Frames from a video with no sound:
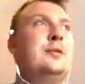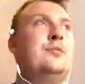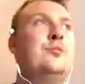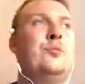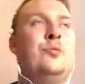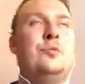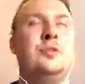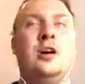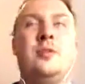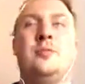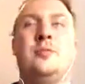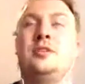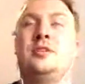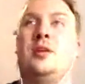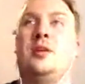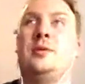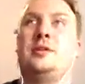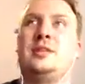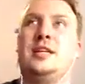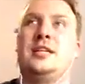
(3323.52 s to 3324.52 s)
time of
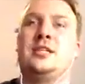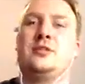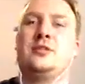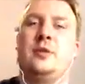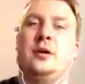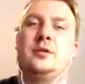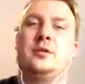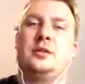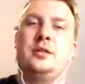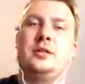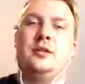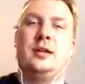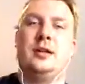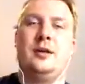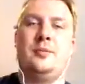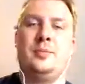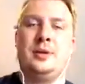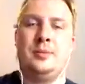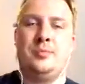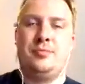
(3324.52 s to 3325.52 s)
season where I'll do that will be
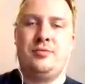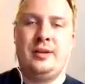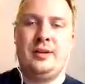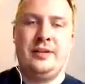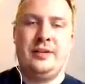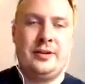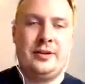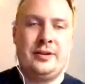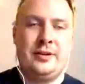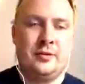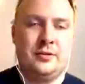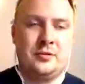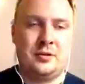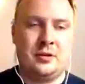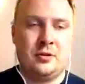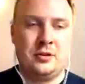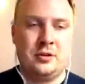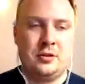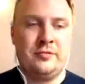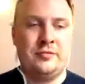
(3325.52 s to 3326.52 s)
a preview or
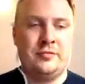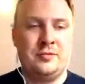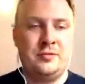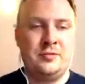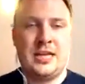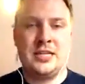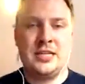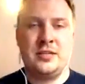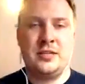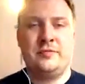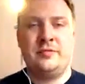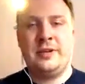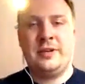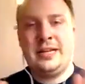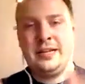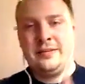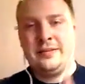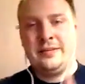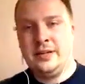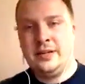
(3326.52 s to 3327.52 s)
the season
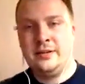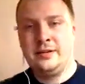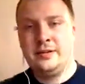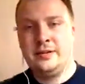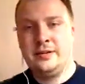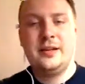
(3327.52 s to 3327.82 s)
review.